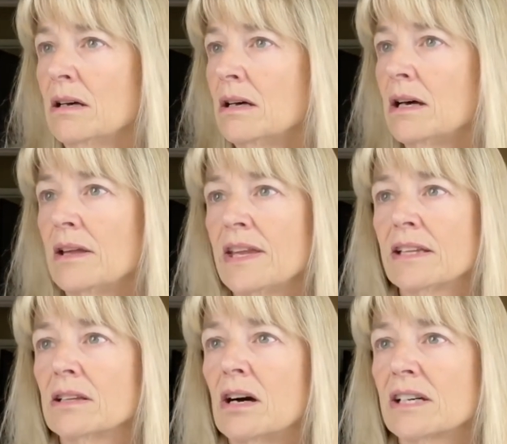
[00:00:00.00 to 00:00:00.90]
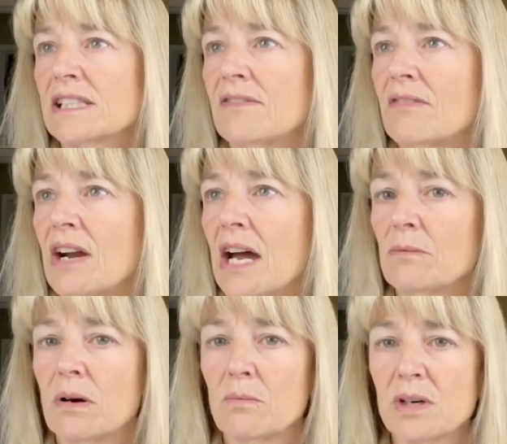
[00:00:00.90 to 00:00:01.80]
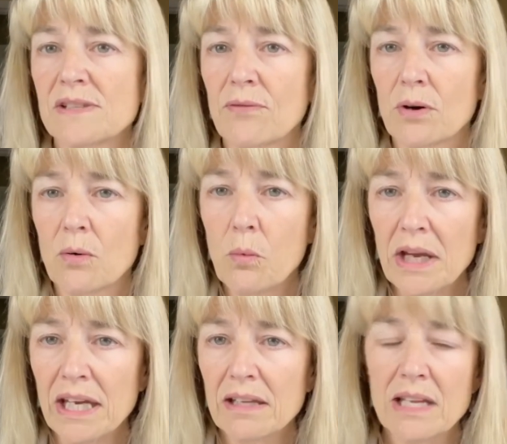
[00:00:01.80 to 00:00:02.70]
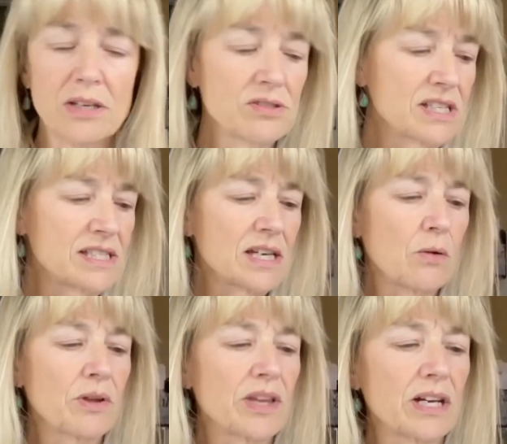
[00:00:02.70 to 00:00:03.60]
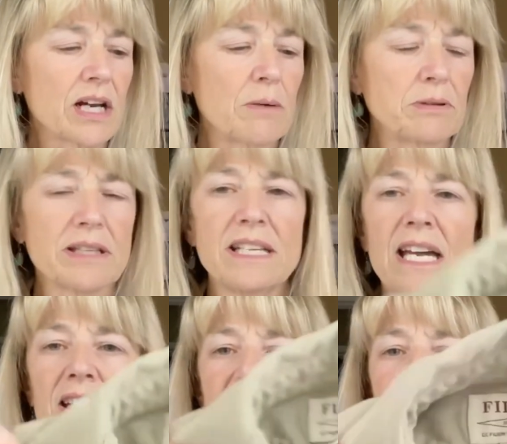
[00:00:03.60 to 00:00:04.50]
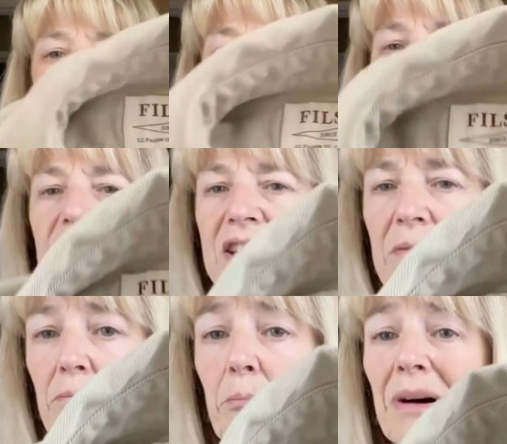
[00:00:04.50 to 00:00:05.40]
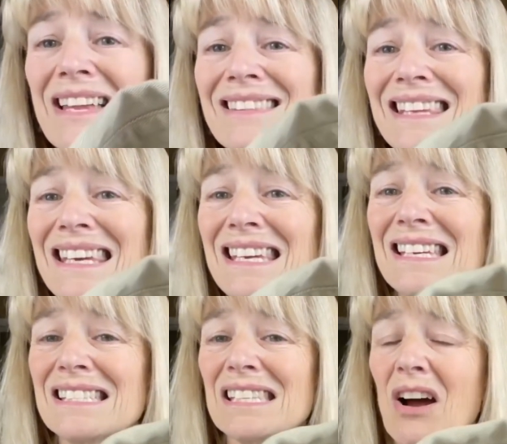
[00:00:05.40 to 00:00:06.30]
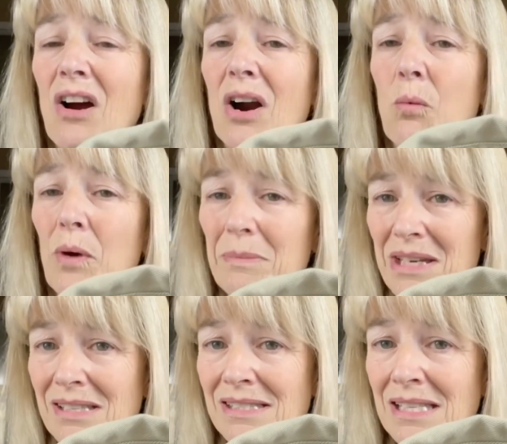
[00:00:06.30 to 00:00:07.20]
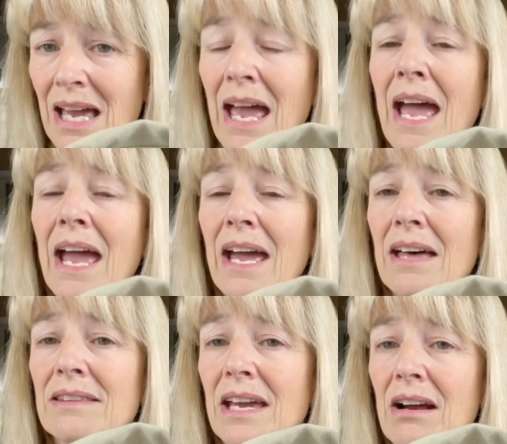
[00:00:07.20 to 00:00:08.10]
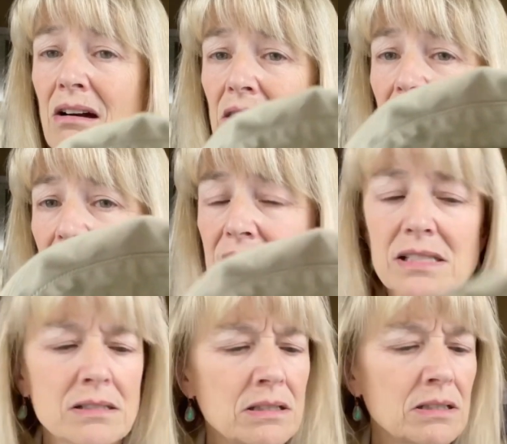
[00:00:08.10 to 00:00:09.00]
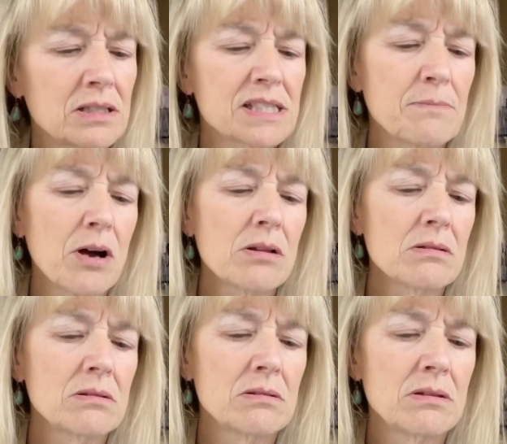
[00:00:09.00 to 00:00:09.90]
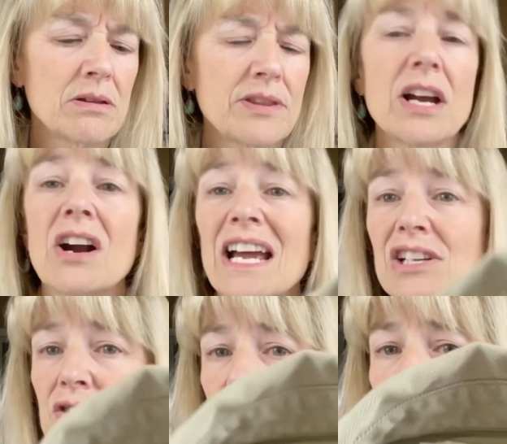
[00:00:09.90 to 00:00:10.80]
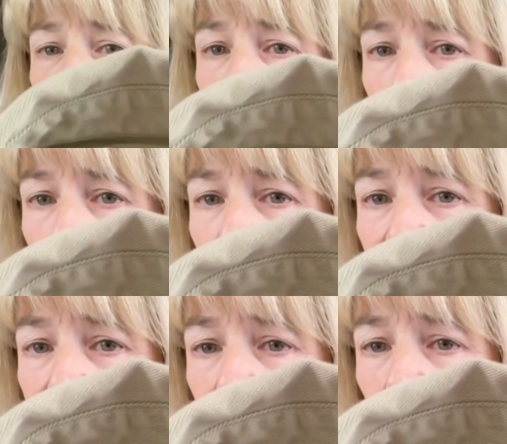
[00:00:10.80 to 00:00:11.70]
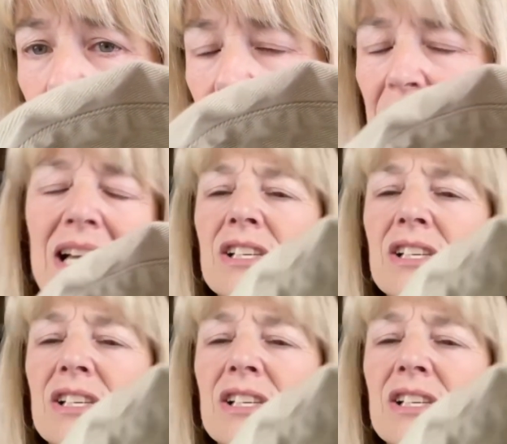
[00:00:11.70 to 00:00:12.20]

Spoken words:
I think the longest I've ever had one was for a week. They usually sell within a couple of days. It's Filson. But these are women's, and they are small. They are extra small. I have 2 of them.